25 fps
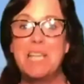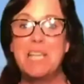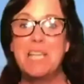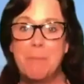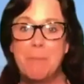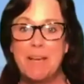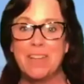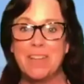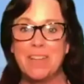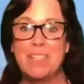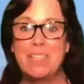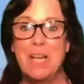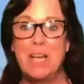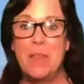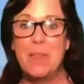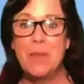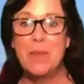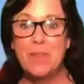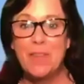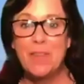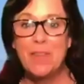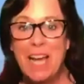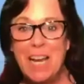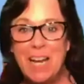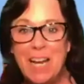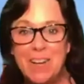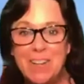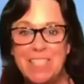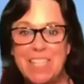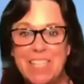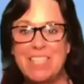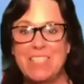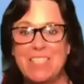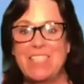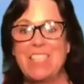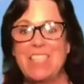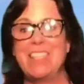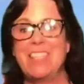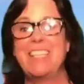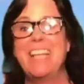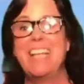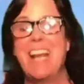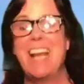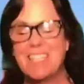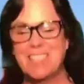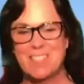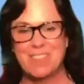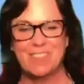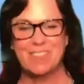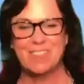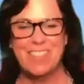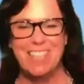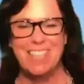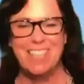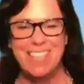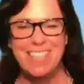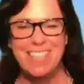peel another layer and you see the next one.